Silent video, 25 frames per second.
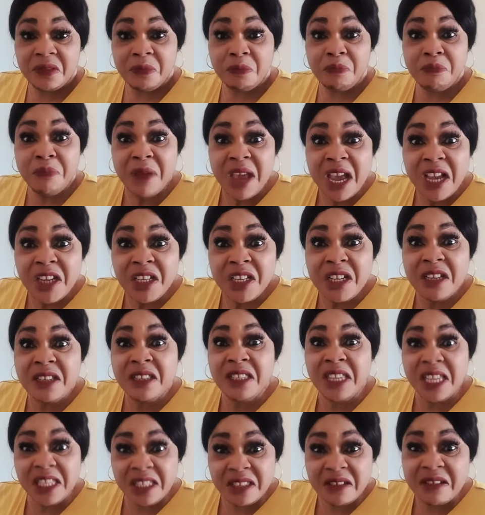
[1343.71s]
Big
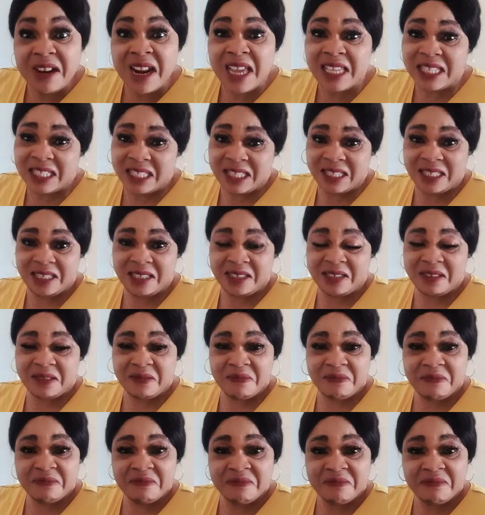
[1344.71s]
disgrace.
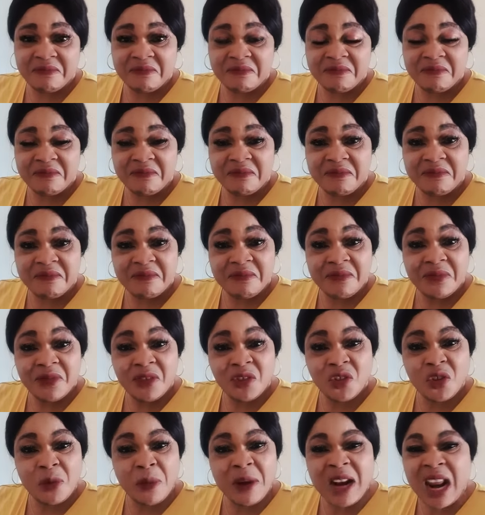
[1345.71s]

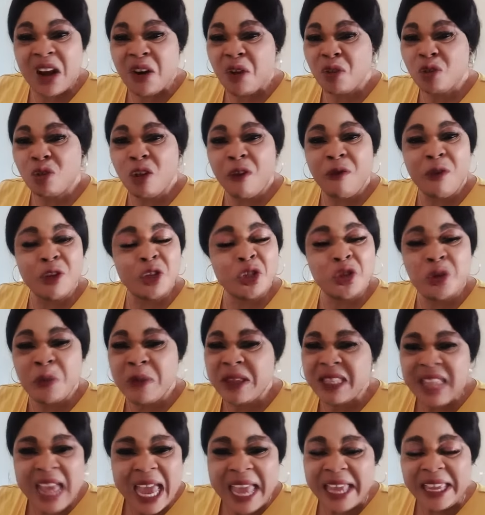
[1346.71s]
Someone are not talk for social
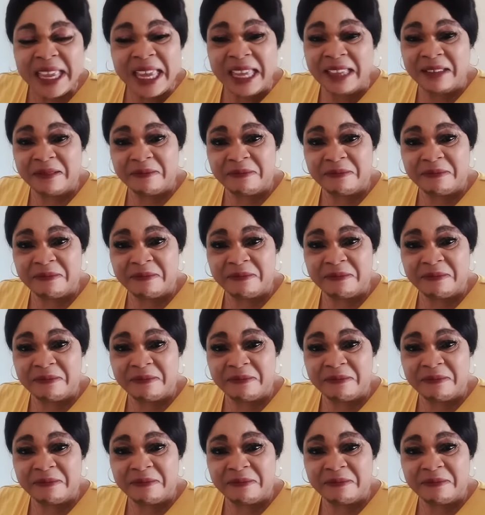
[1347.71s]
media again.